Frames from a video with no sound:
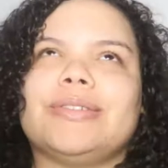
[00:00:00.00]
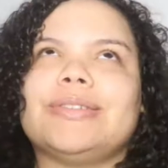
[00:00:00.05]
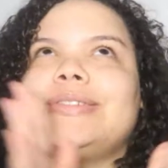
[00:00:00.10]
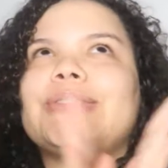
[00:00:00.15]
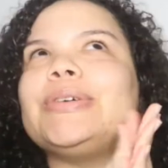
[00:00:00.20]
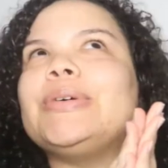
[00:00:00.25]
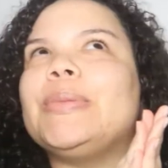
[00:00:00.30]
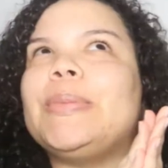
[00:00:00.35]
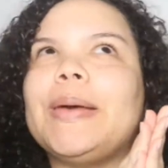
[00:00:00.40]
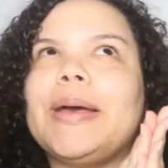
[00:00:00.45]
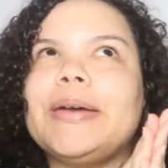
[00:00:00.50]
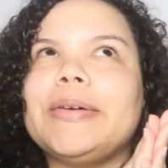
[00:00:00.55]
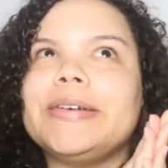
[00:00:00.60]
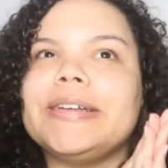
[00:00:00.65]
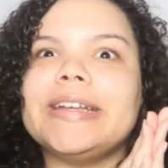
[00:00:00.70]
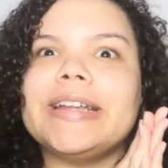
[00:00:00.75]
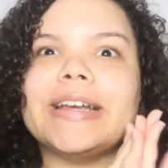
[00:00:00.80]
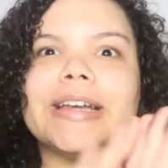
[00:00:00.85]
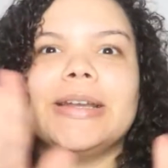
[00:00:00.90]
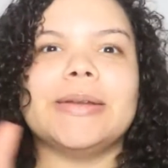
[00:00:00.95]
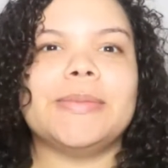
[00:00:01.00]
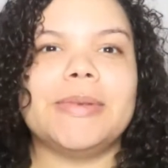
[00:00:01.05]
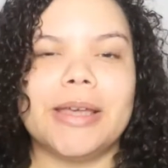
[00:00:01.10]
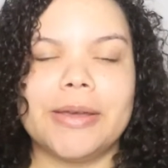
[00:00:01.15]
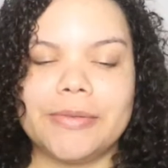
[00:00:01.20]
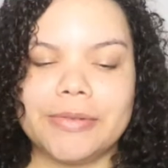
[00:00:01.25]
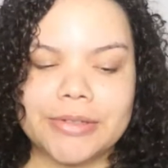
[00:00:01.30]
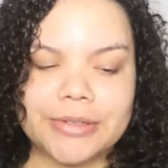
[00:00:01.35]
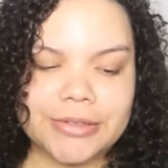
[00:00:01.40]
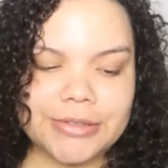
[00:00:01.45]
Too bad we're not gonna be
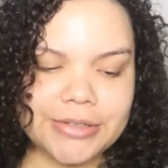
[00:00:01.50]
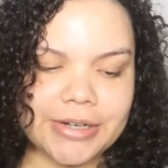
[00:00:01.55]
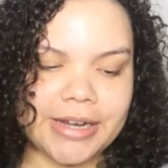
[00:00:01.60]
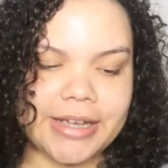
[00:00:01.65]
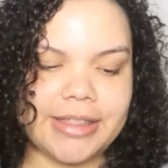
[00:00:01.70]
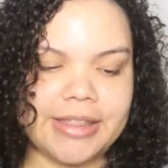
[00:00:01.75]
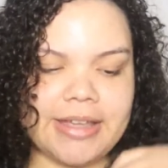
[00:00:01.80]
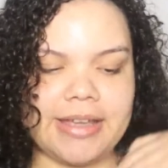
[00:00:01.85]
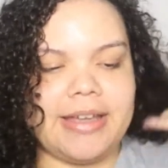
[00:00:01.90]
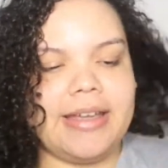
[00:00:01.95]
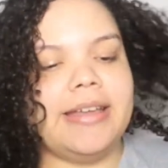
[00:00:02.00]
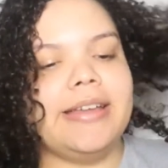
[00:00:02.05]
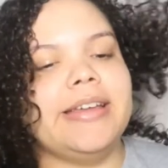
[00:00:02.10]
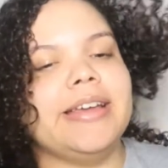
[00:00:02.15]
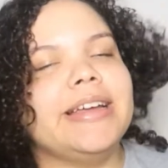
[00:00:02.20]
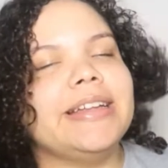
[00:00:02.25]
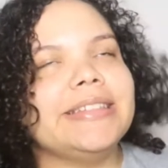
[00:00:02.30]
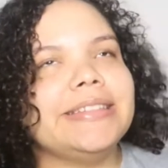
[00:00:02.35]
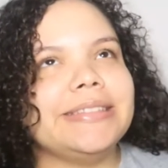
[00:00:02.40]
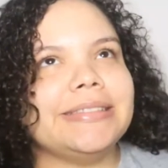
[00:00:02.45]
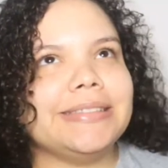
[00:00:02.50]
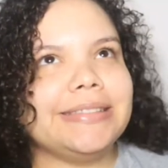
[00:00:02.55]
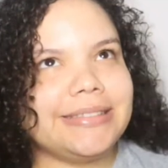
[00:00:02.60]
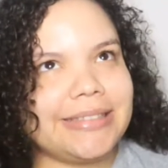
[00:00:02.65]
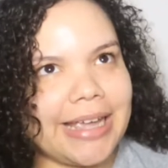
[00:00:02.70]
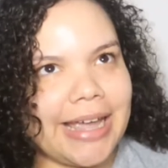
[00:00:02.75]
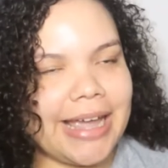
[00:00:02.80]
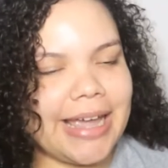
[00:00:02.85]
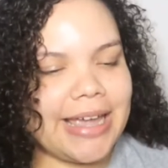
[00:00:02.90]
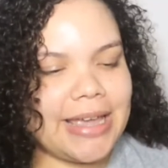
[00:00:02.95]
able to try that
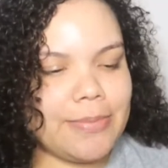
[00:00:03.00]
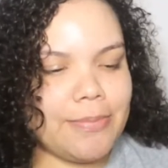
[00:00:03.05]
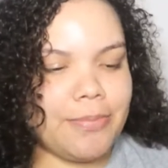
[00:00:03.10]
today,